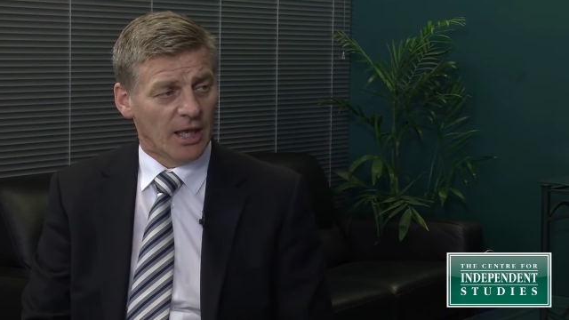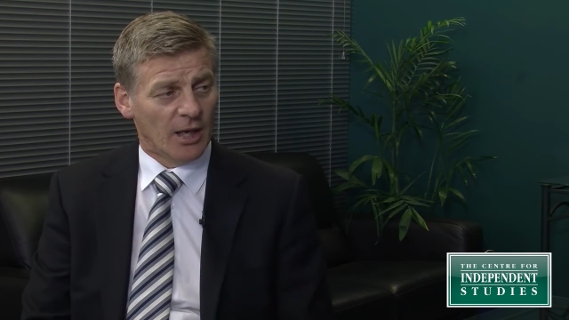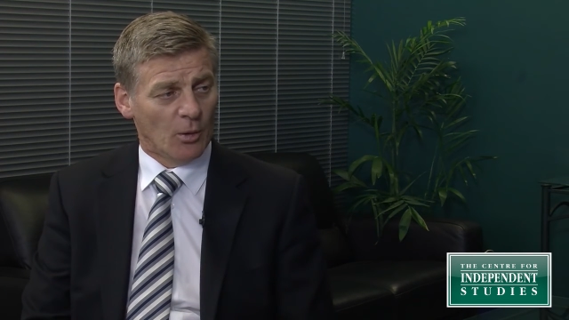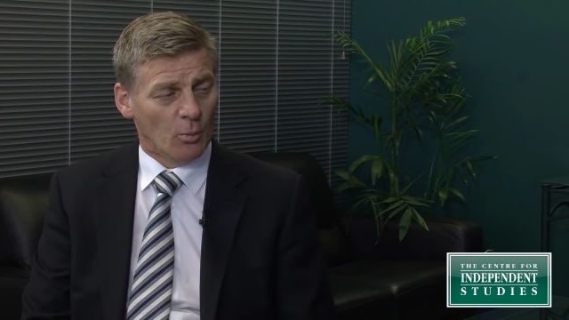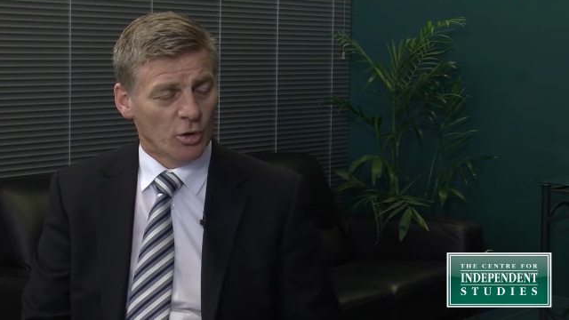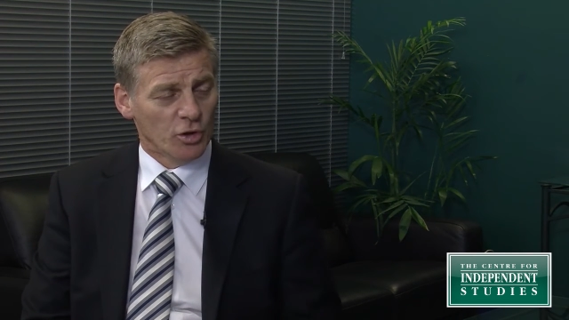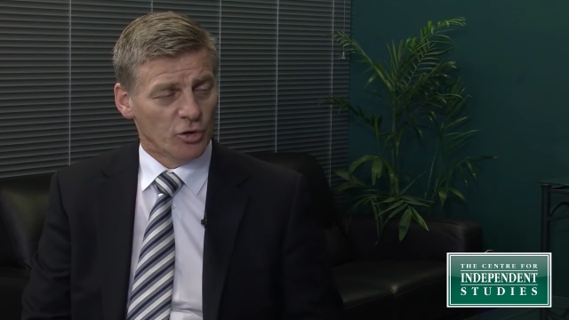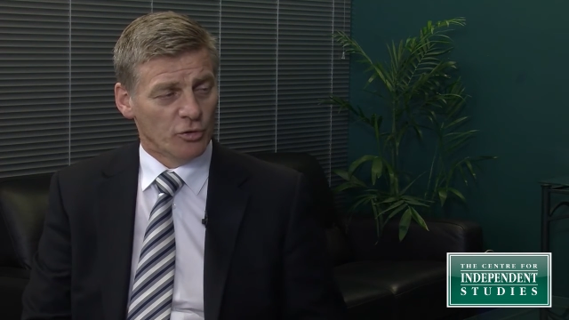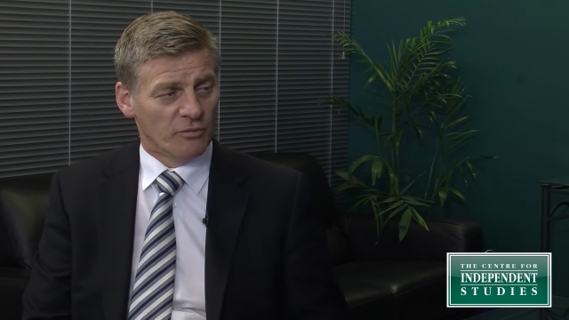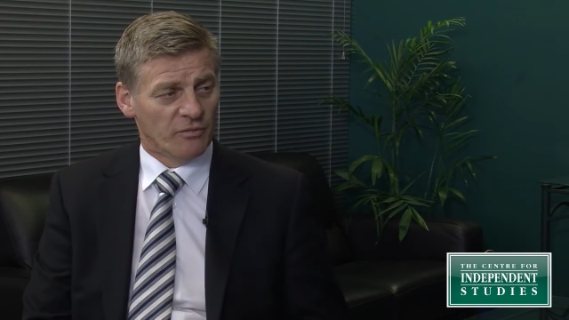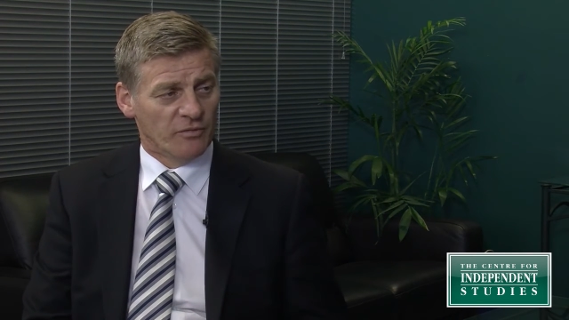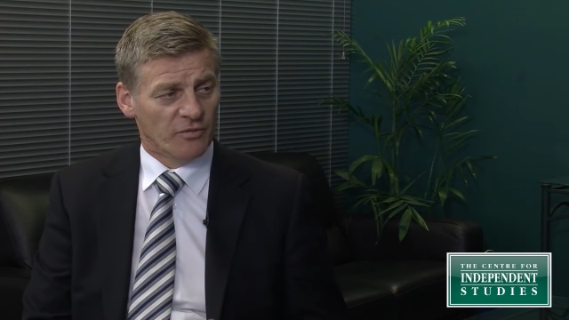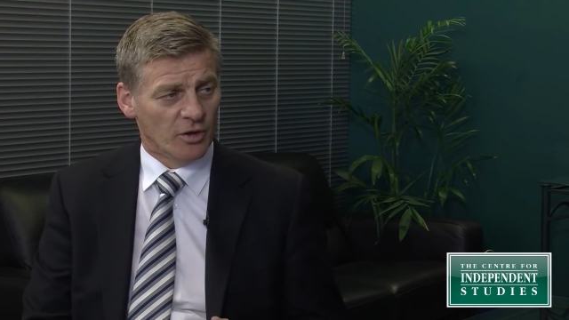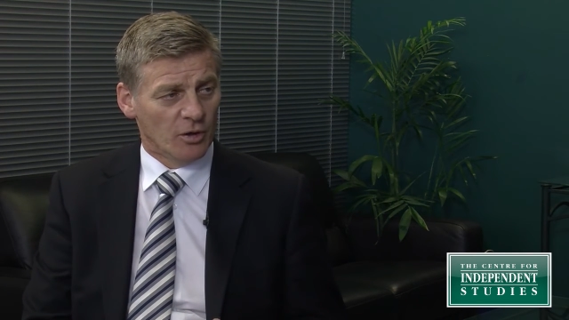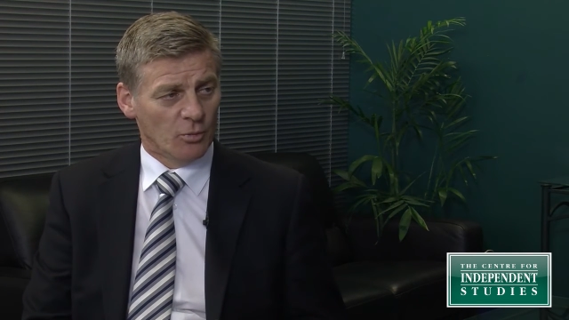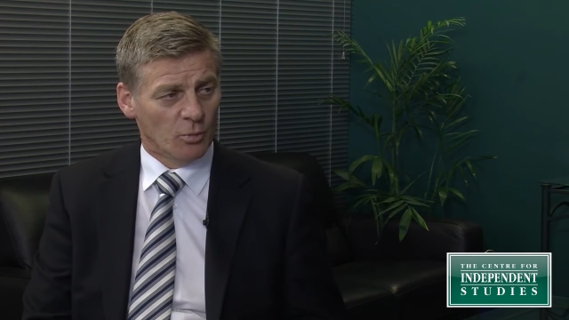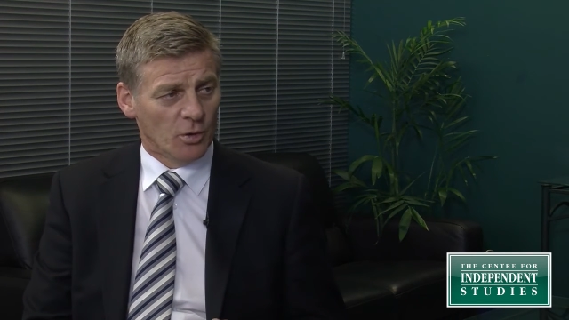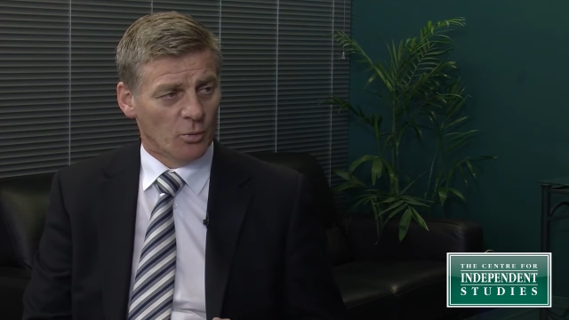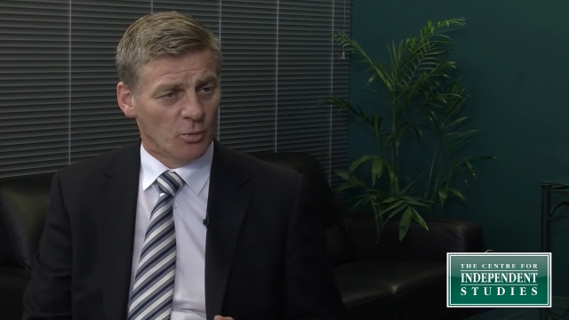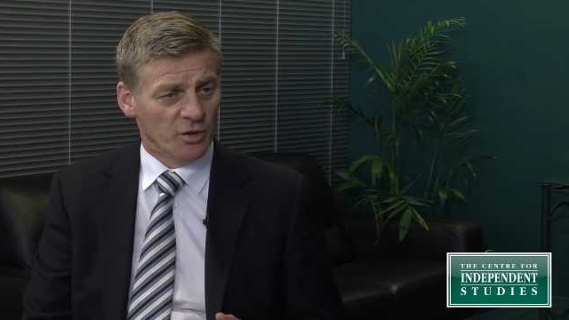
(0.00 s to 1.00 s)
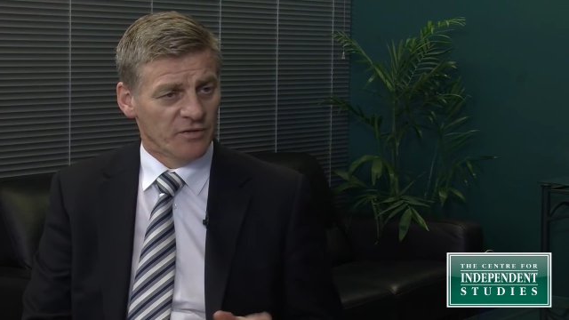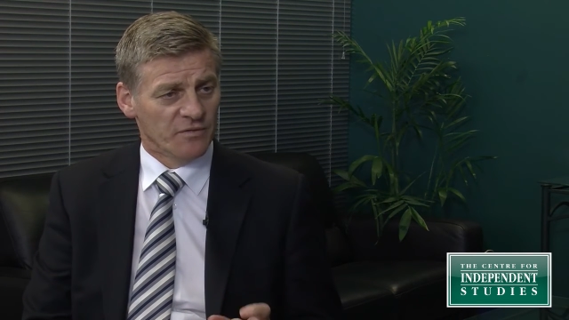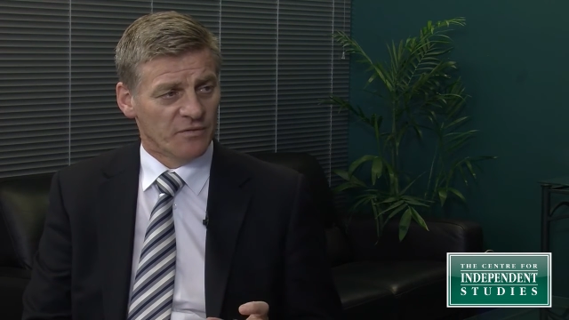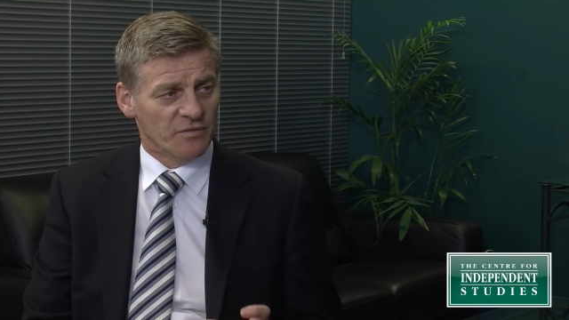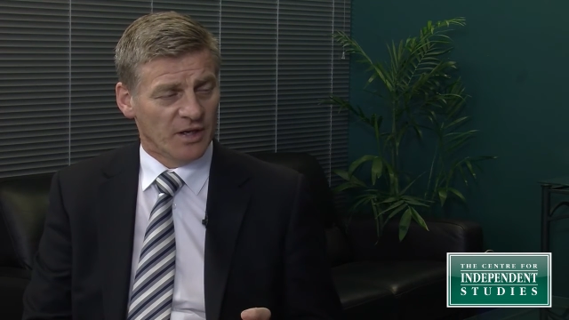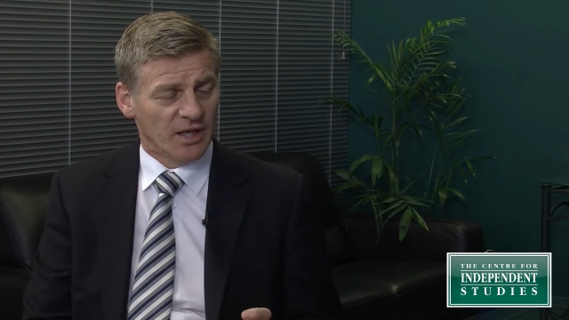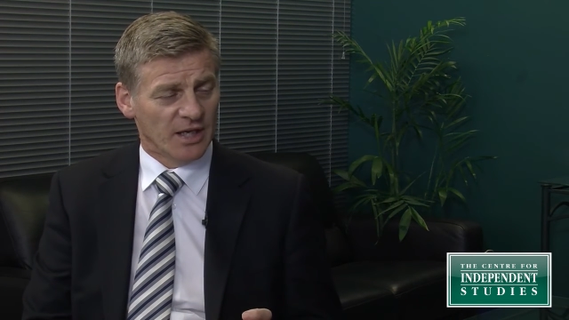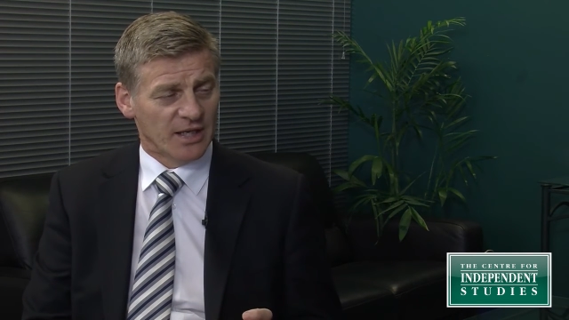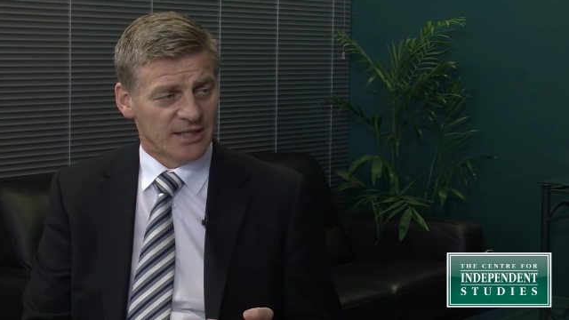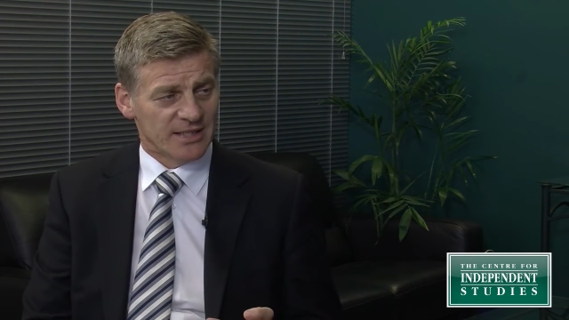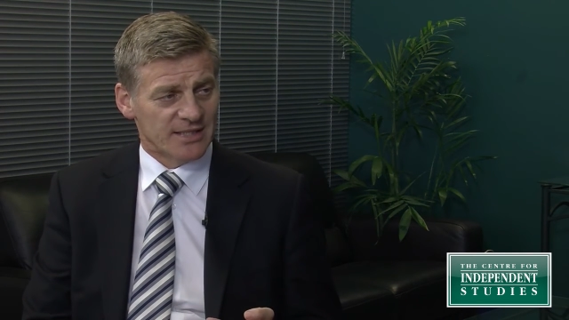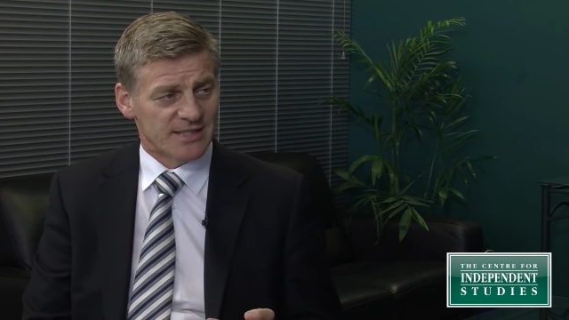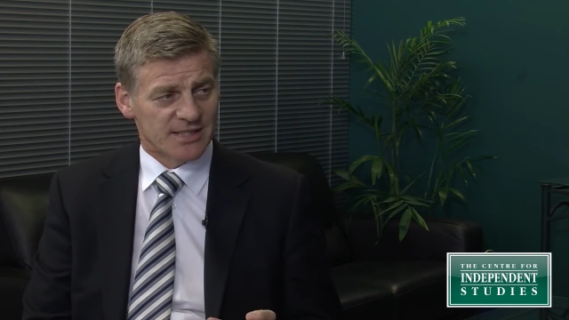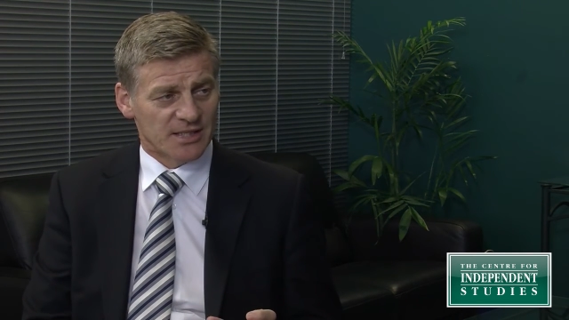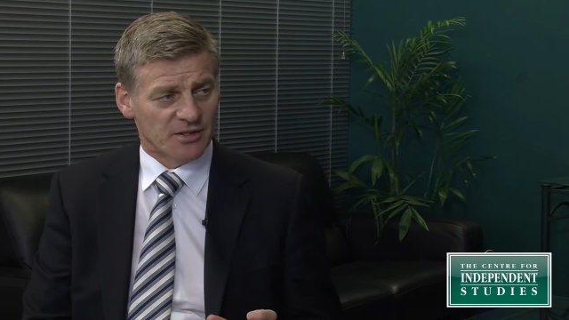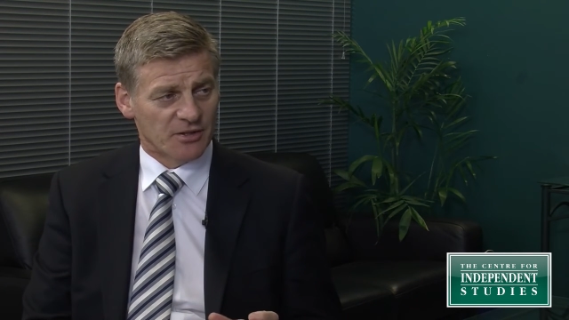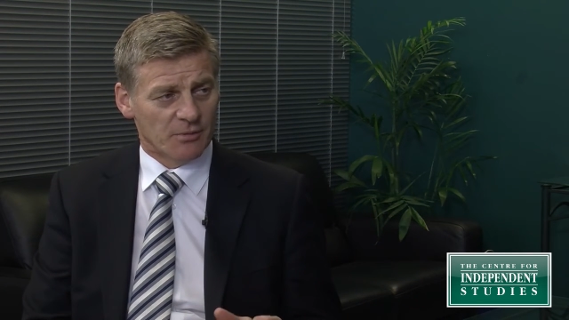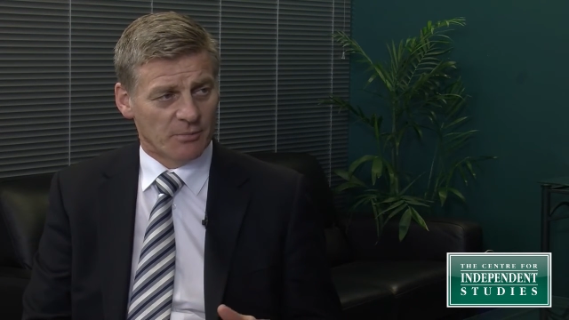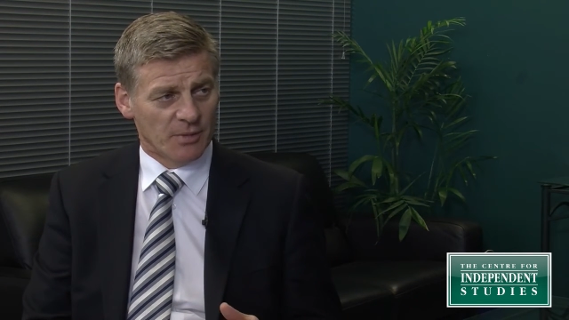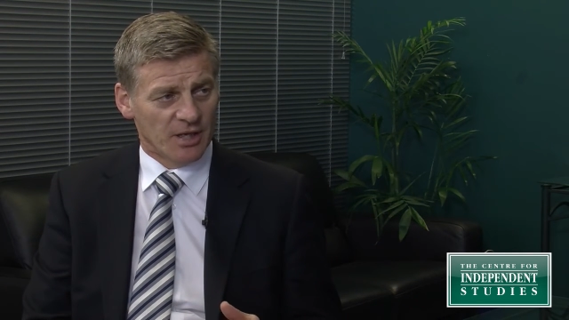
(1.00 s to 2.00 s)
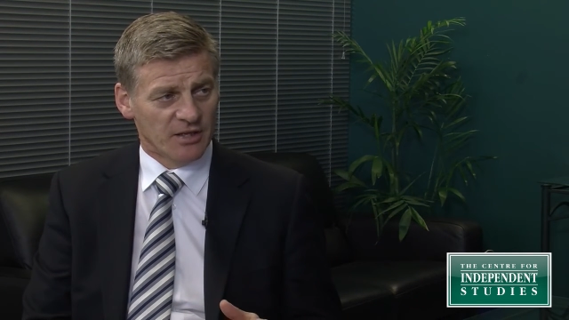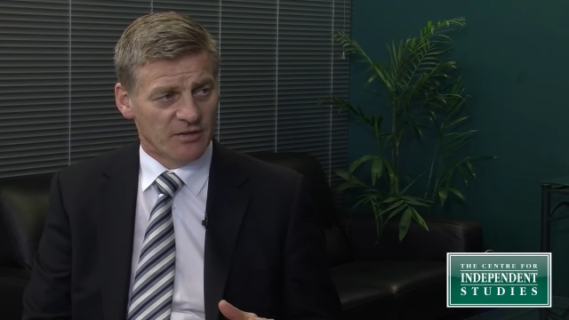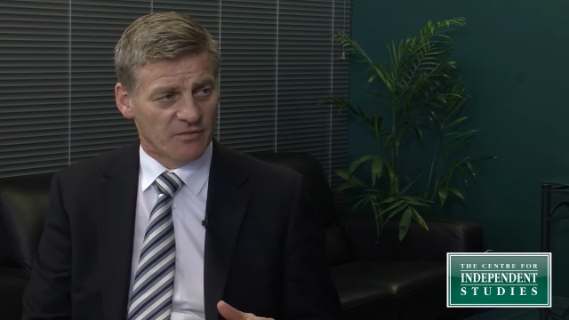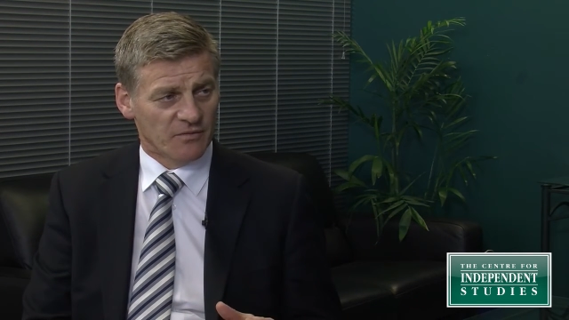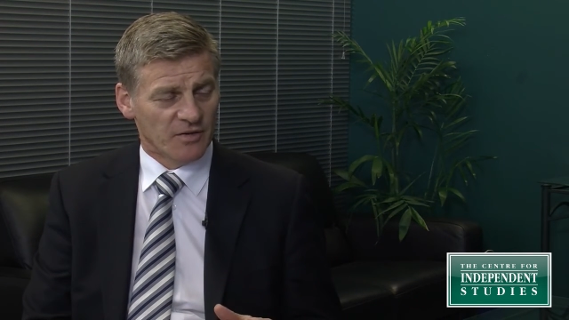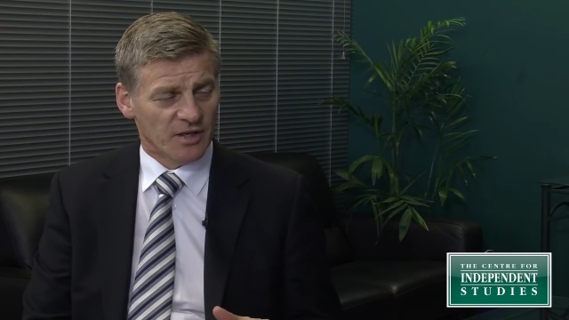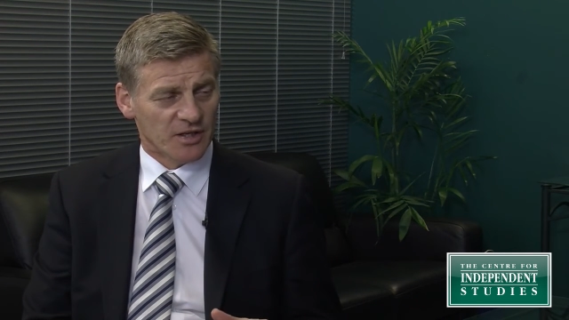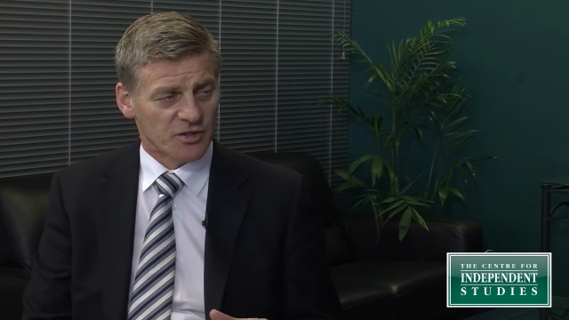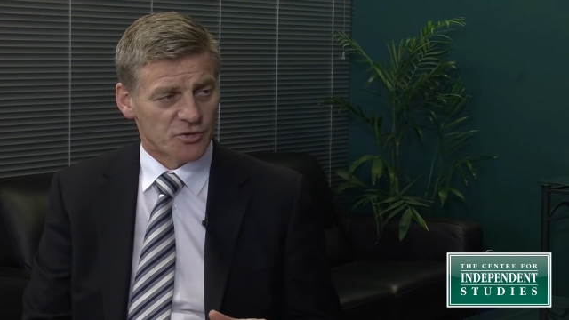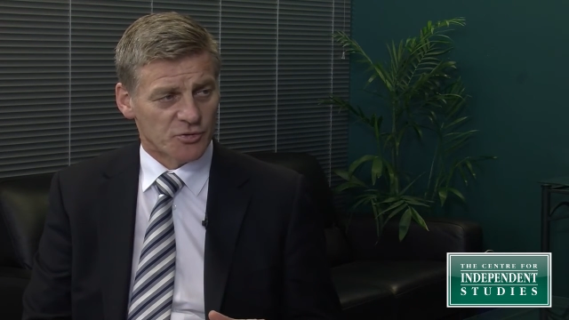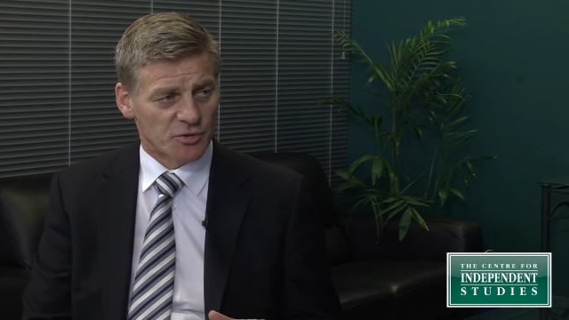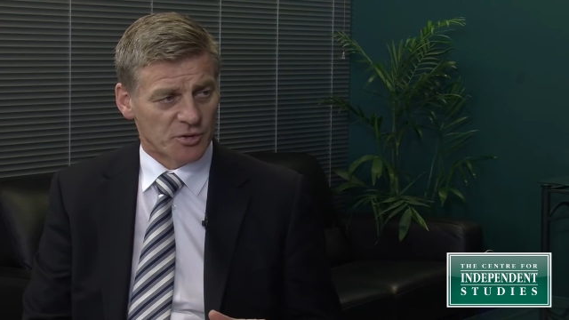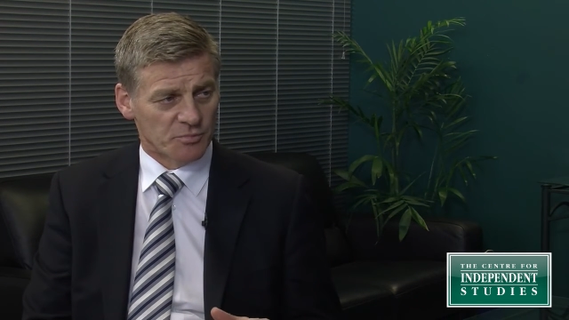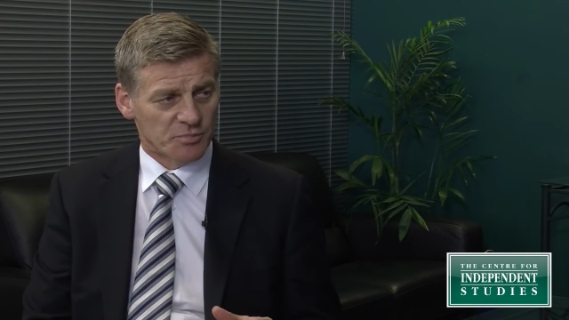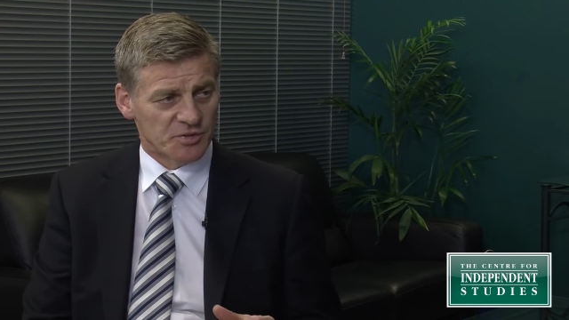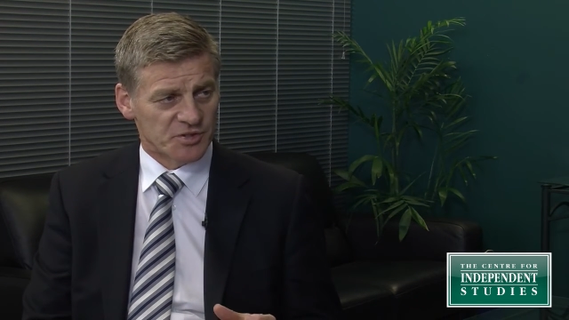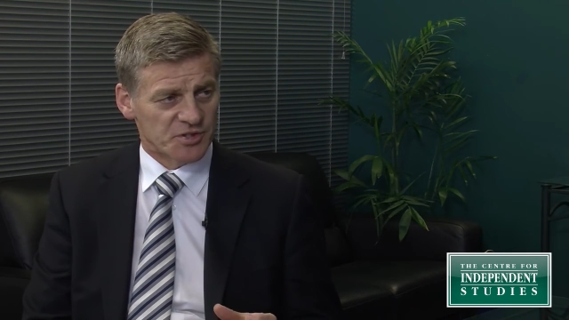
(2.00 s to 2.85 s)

What you'll find, what we found, is that the manufacturing